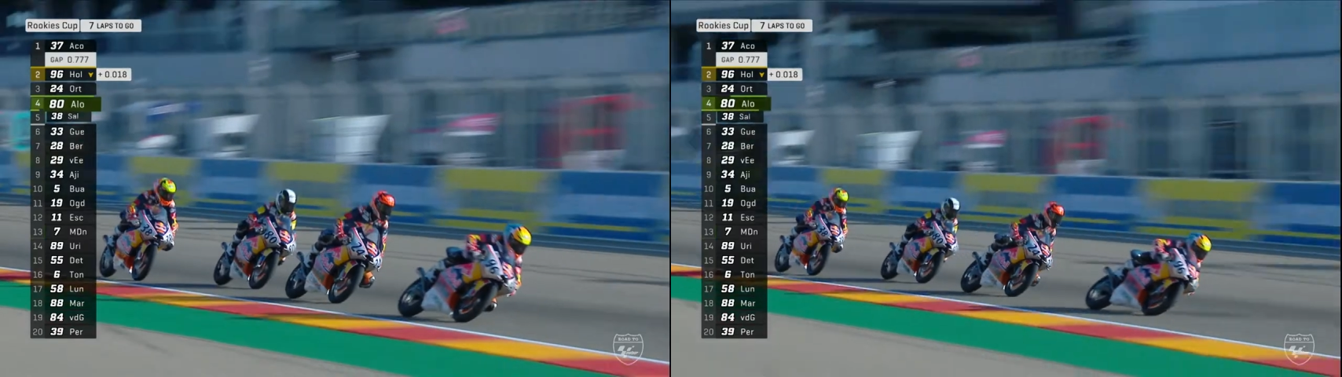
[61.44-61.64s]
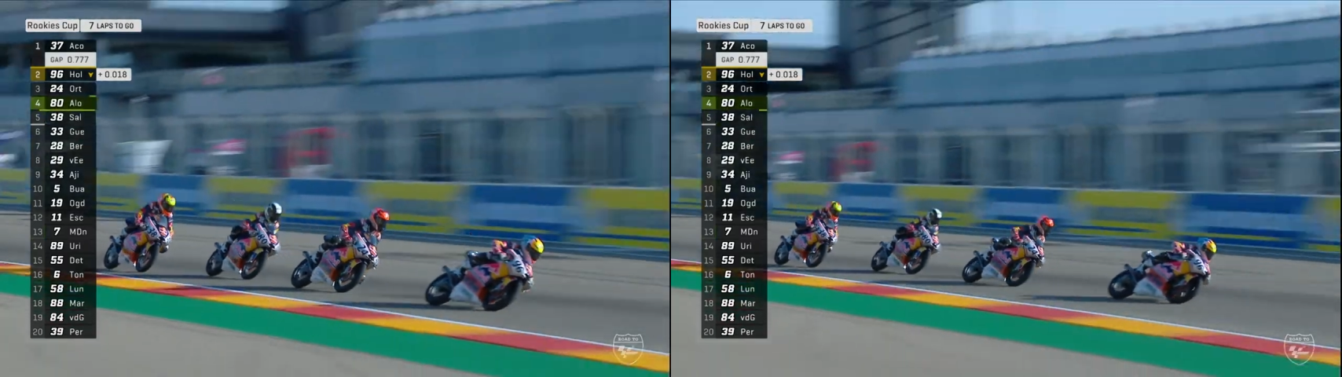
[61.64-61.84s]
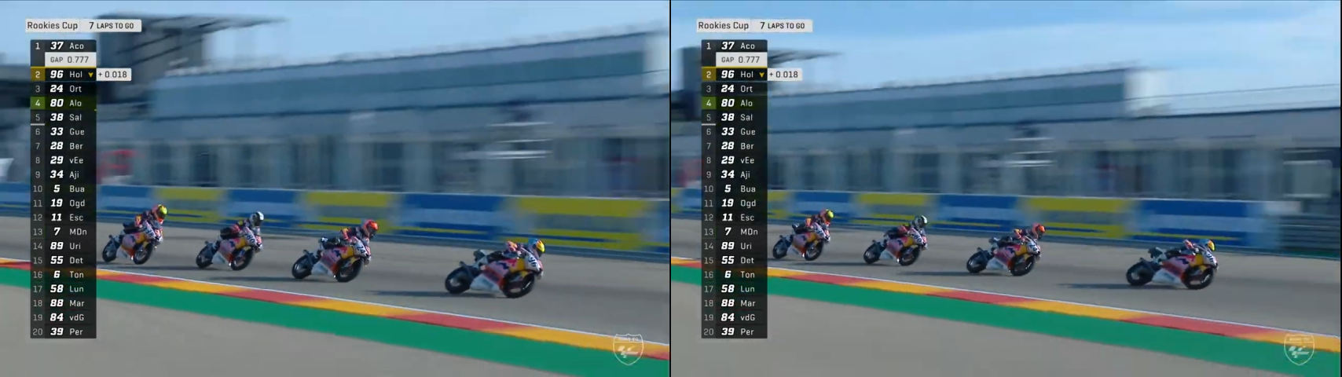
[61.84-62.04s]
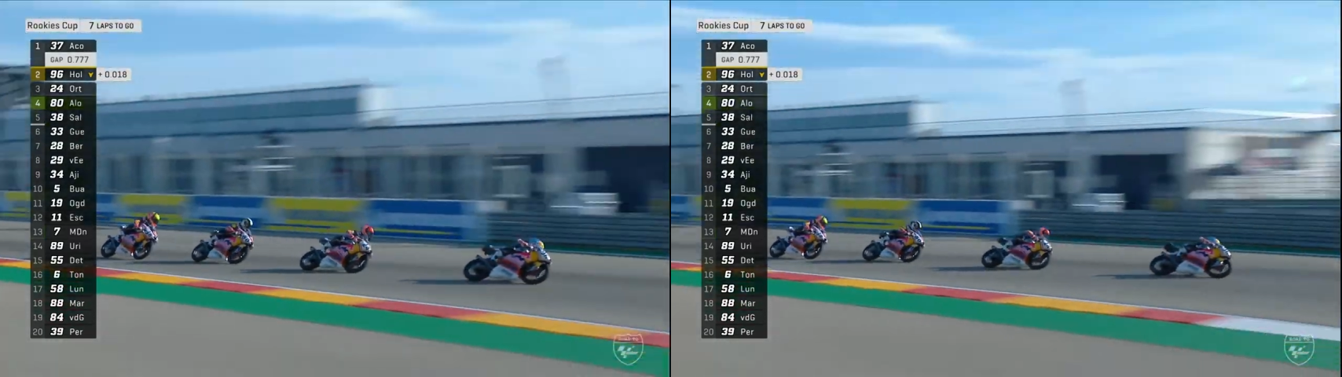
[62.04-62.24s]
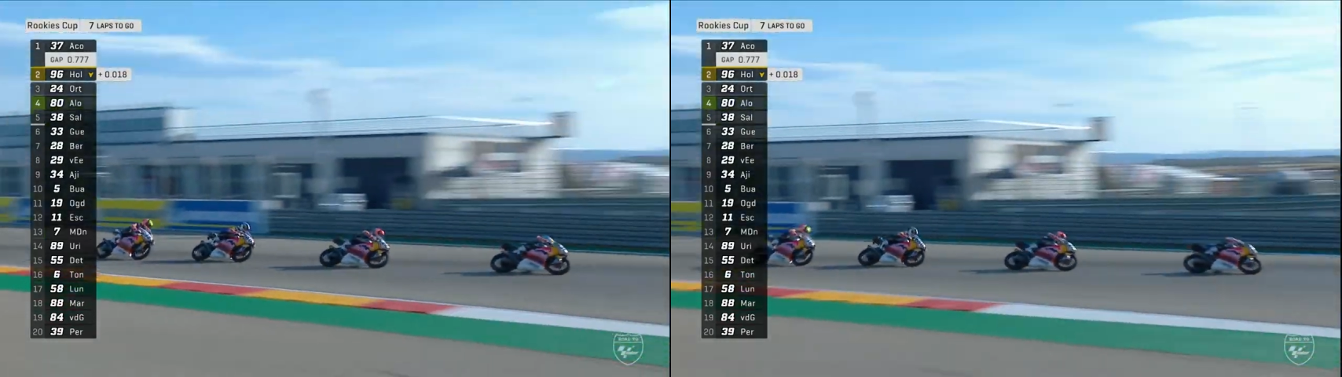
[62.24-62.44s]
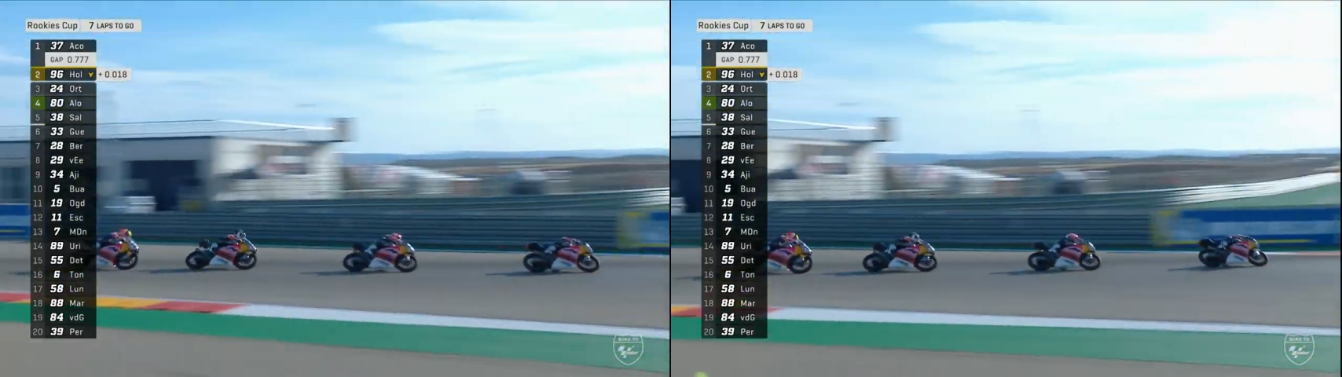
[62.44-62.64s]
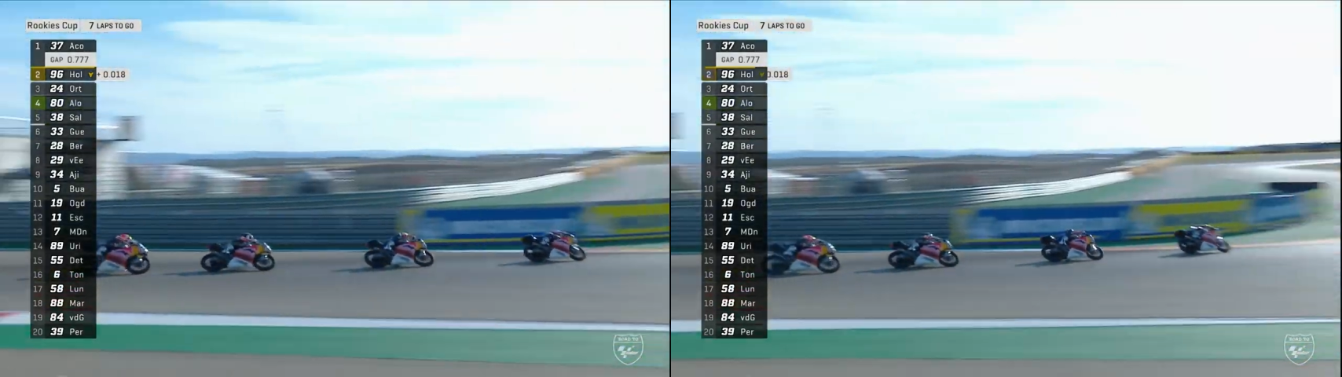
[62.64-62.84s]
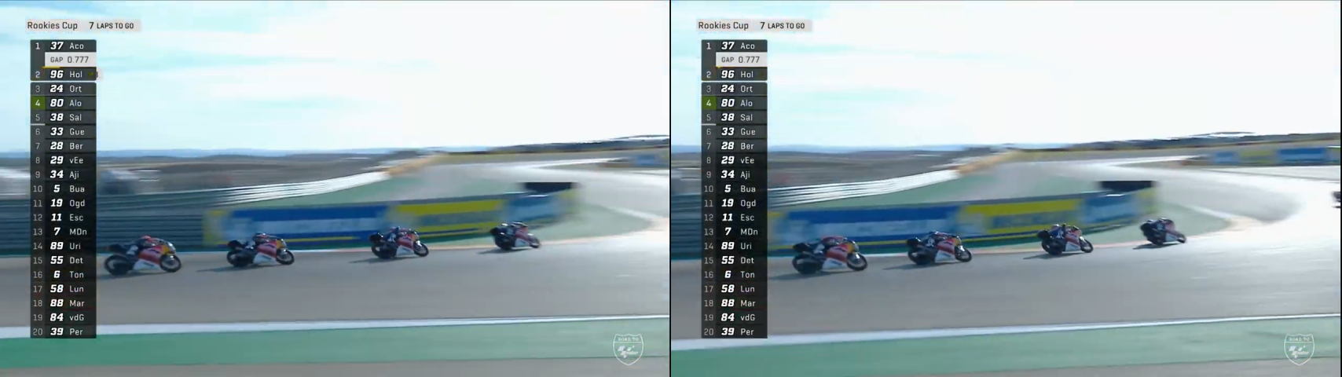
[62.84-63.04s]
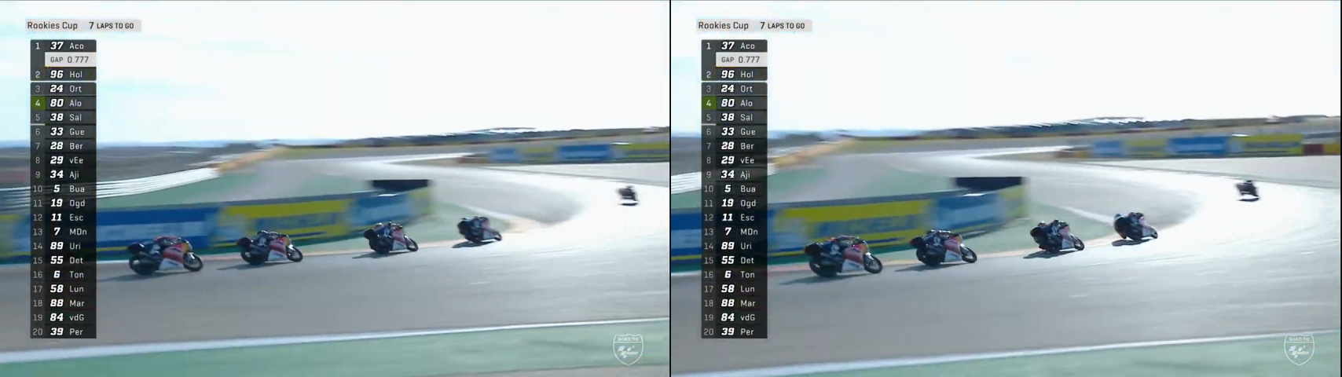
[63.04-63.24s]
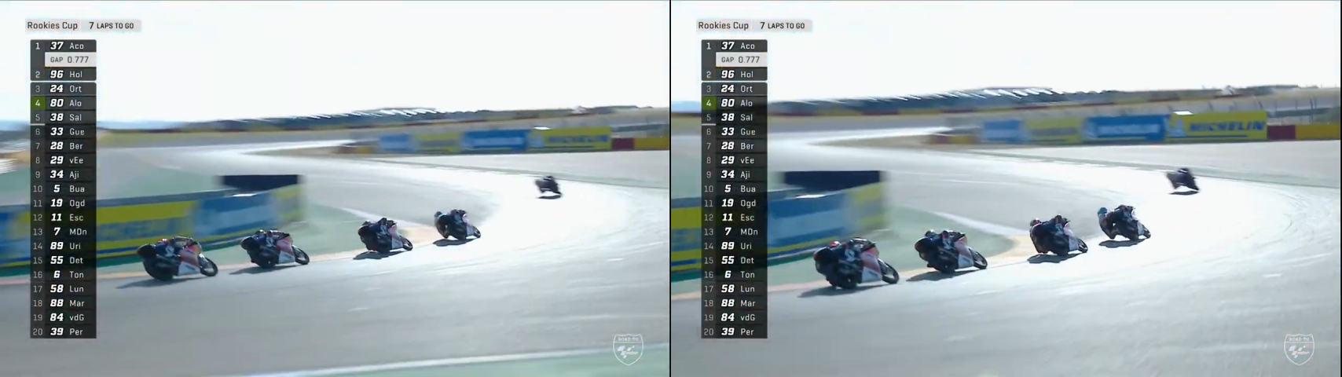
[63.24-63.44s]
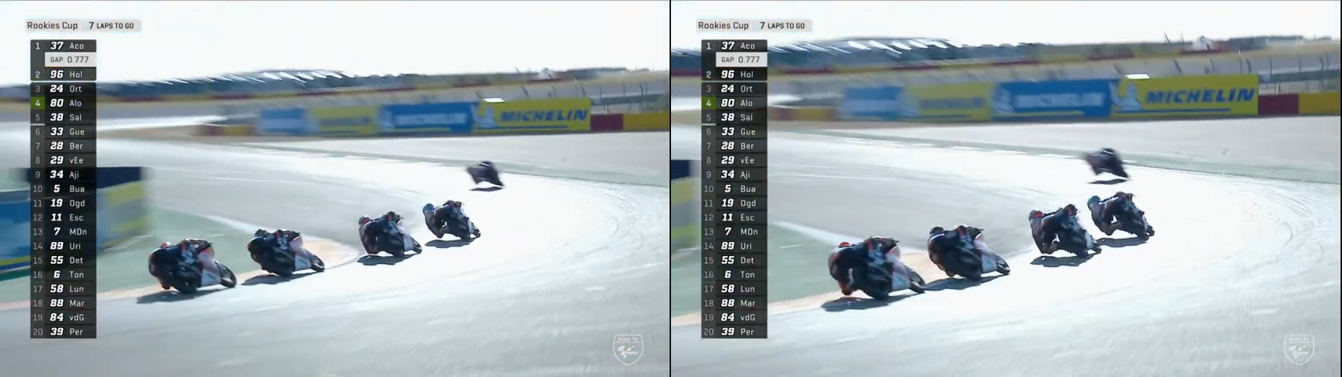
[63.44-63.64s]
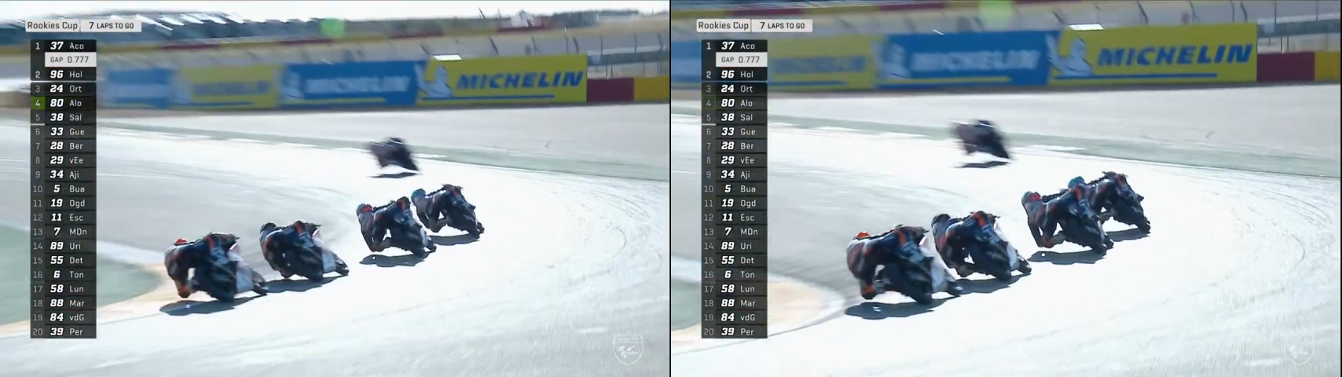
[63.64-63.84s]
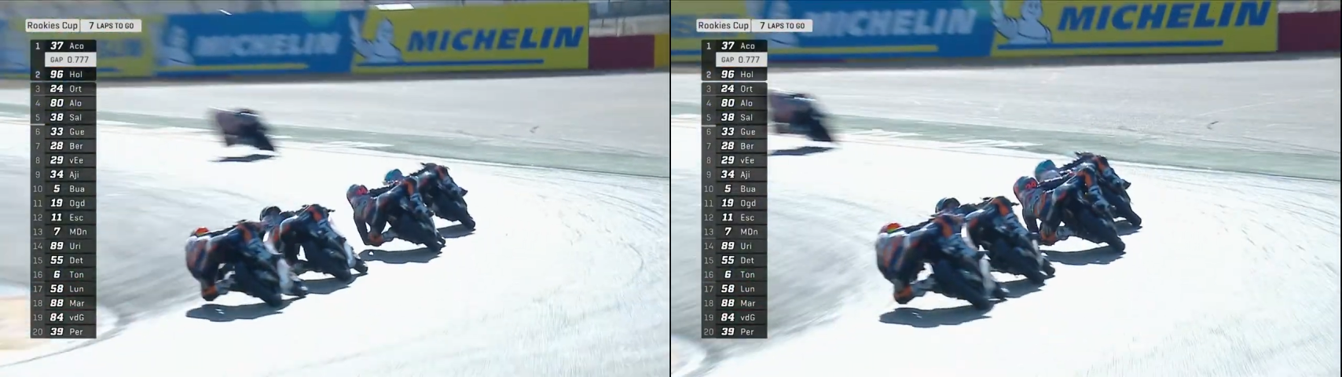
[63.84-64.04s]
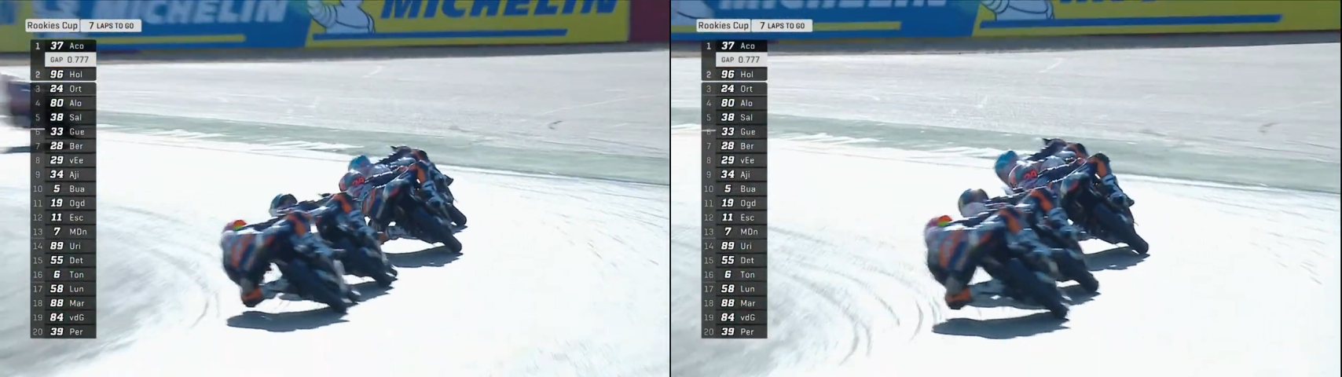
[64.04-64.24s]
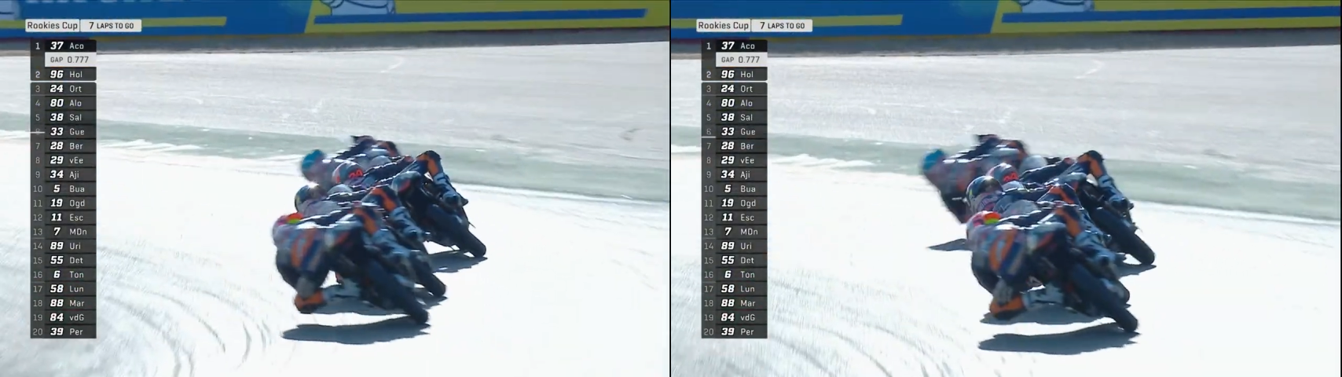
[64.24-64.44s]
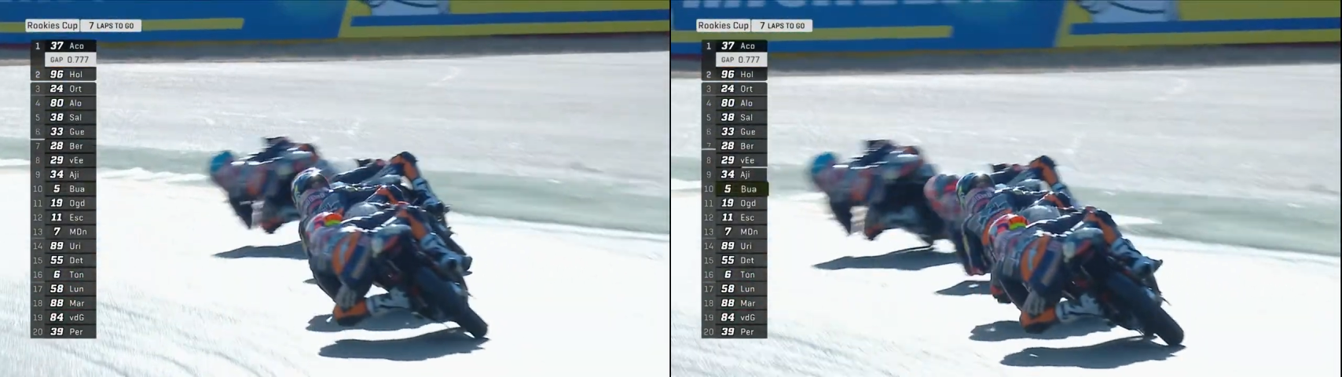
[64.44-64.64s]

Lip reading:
(no speaker visible)